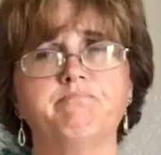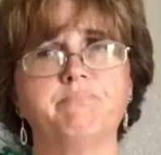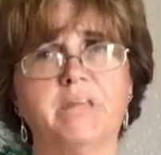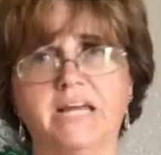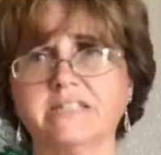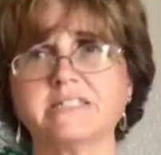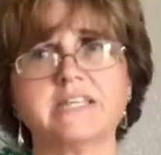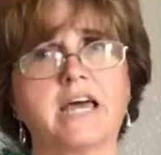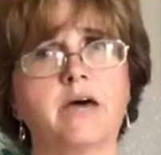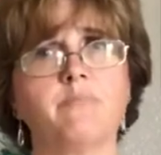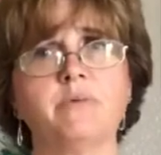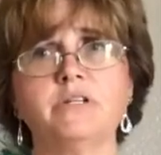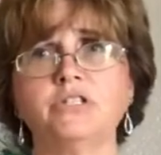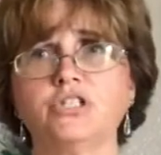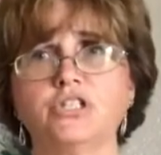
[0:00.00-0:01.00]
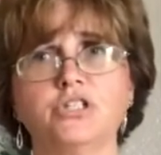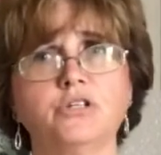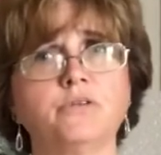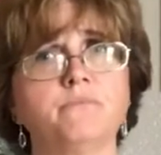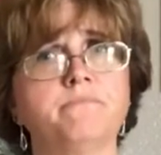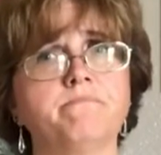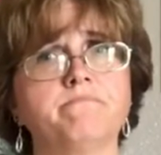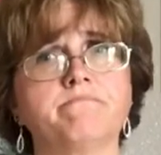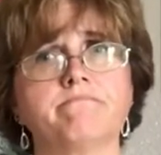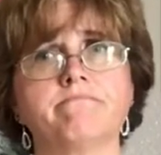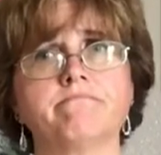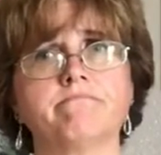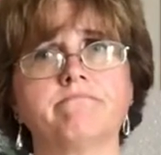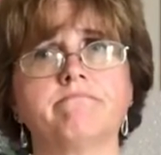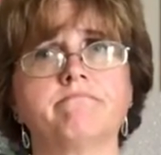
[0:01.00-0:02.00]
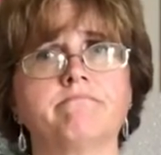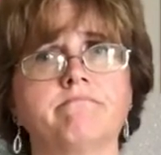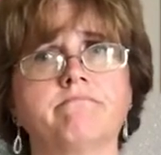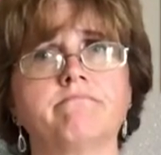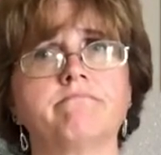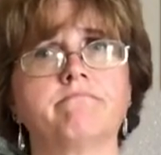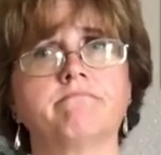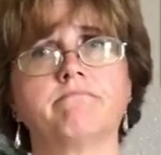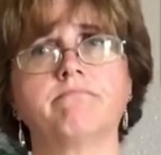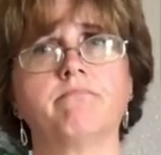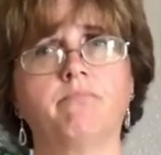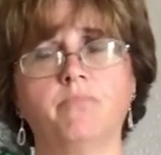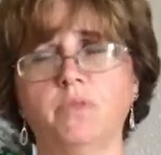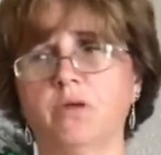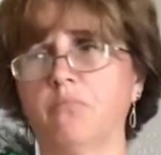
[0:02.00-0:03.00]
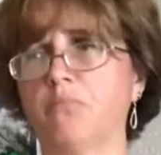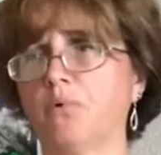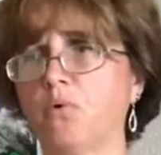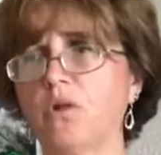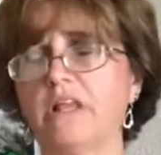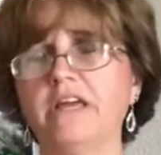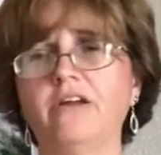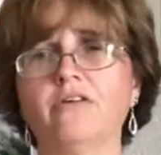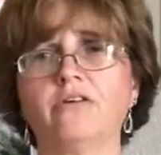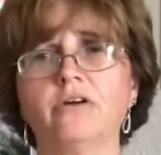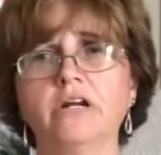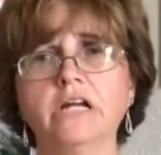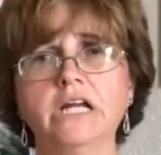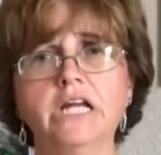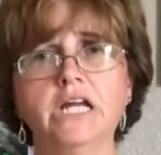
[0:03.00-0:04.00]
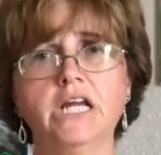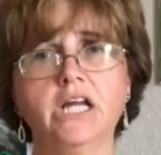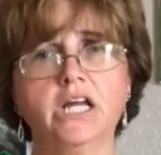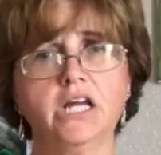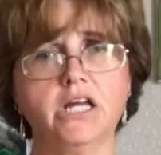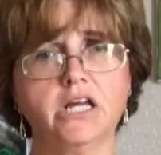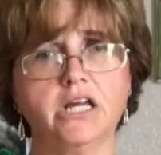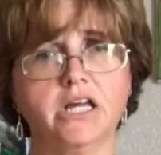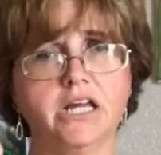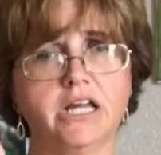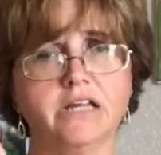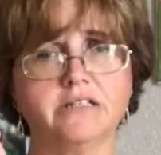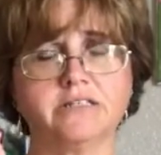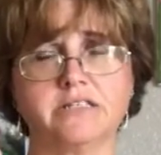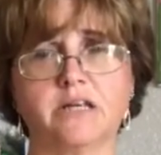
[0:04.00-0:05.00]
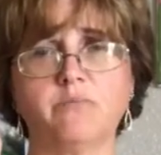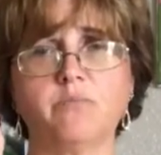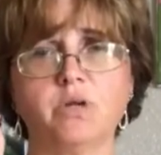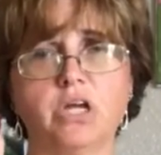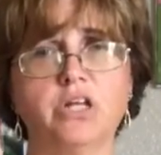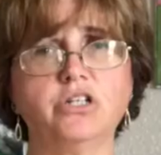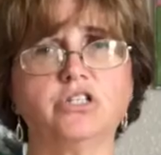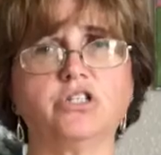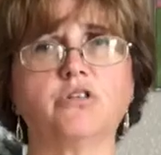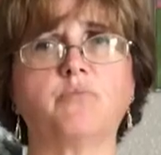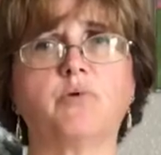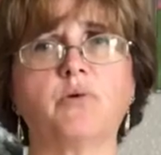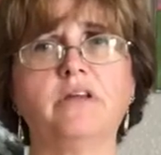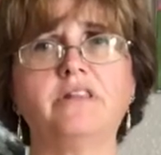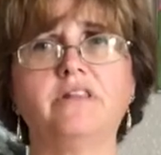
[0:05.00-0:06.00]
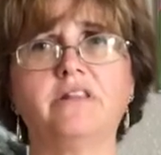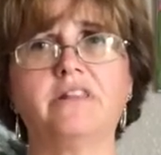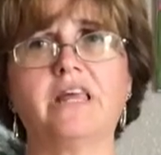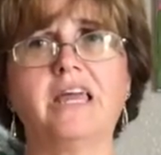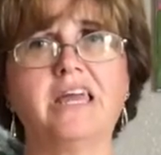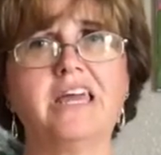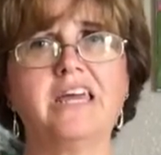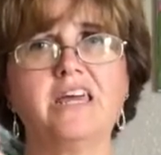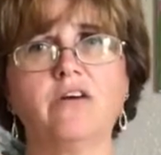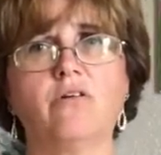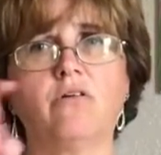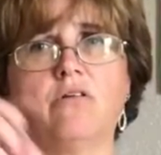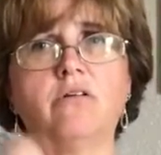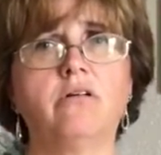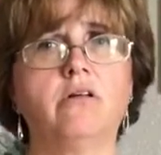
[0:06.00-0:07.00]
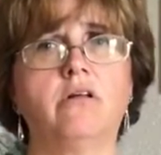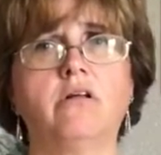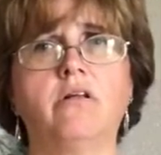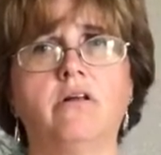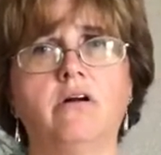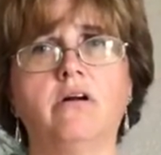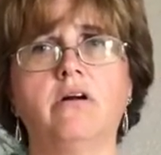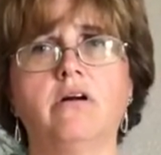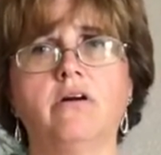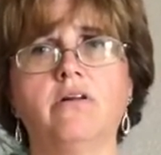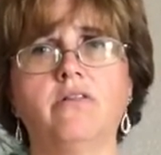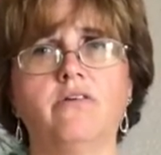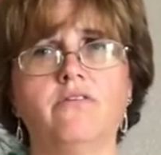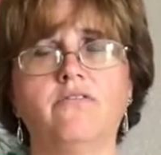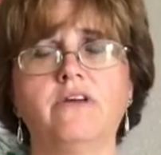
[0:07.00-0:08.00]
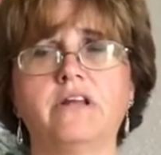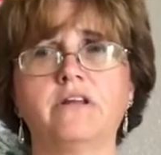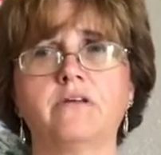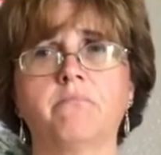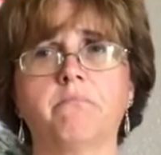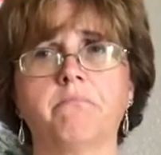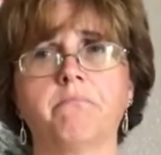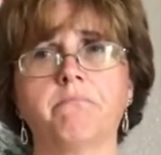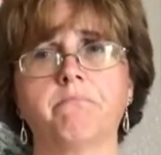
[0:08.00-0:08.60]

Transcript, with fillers: That's happened too. The bullier ends up getting to the point that they kill their victim.